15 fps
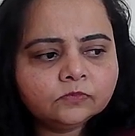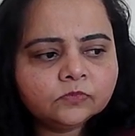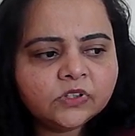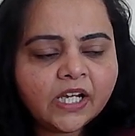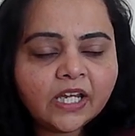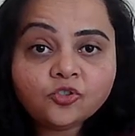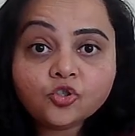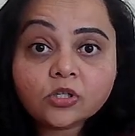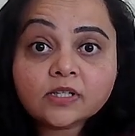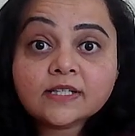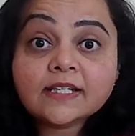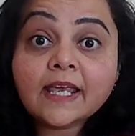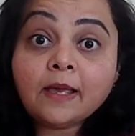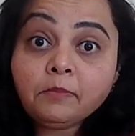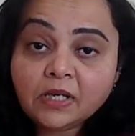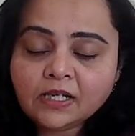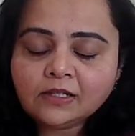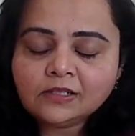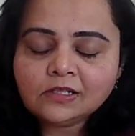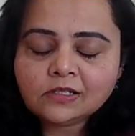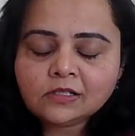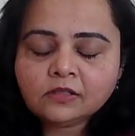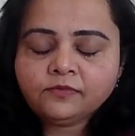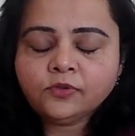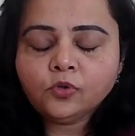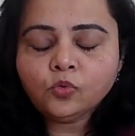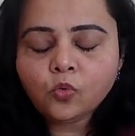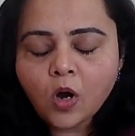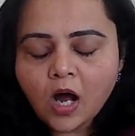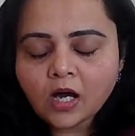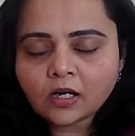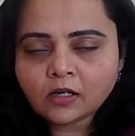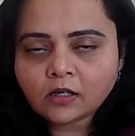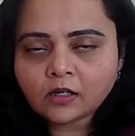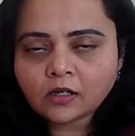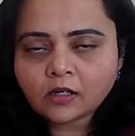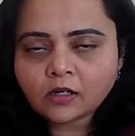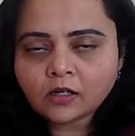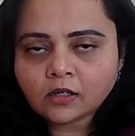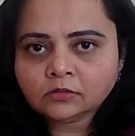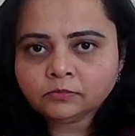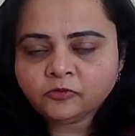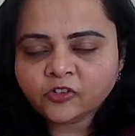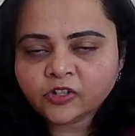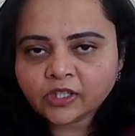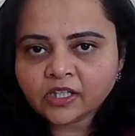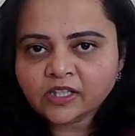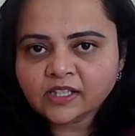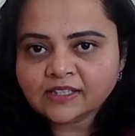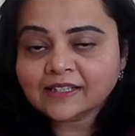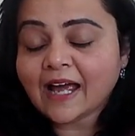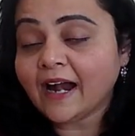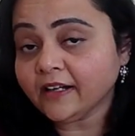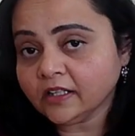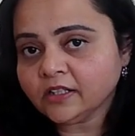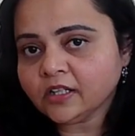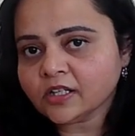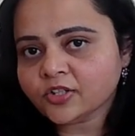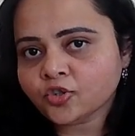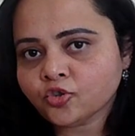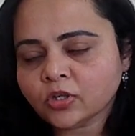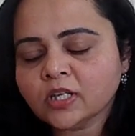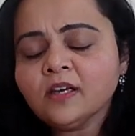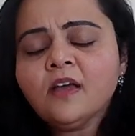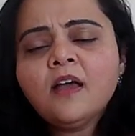dangerous chemicals, if you are working in that industry,